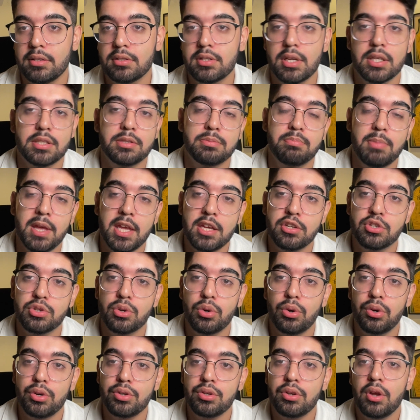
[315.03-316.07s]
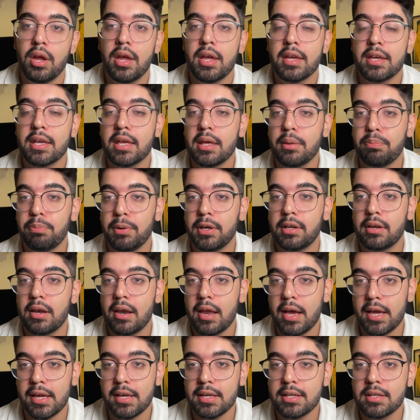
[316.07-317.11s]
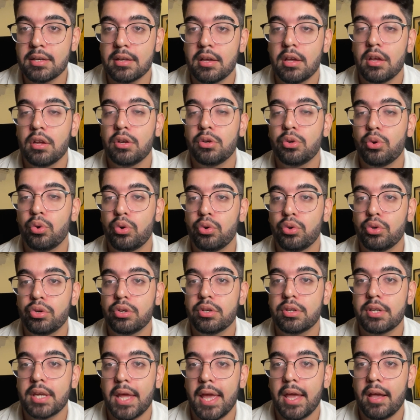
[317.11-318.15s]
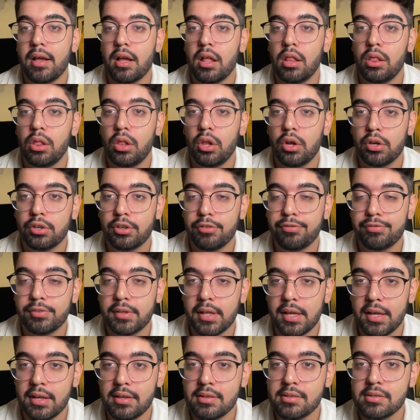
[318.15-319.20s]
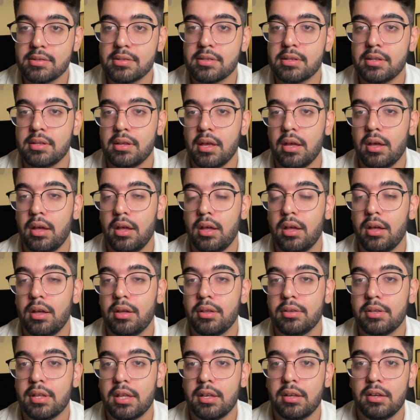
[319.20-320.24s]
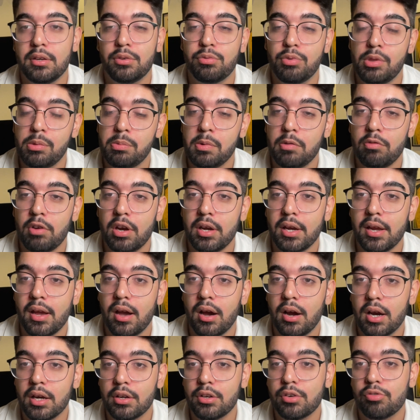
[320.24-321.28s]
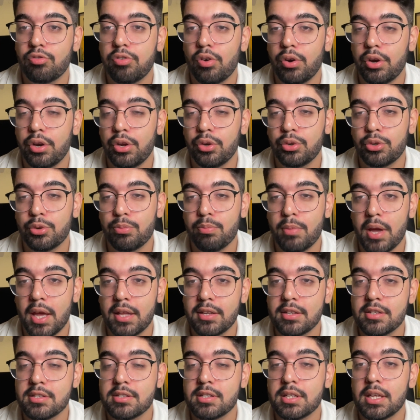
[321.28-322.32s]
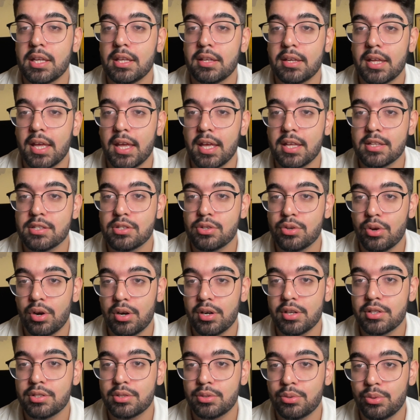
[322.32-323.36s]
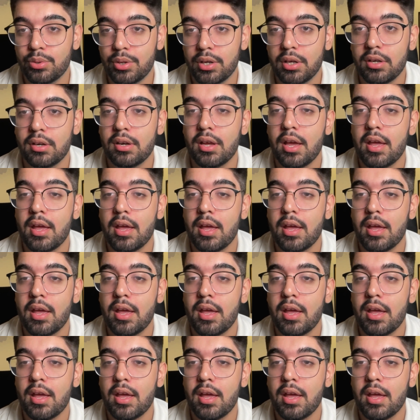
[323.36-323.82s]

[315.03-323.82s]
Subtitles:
Just make sure, keep it light. Don't take a lot of things, then it will be very hard for you to manage in case you are a student.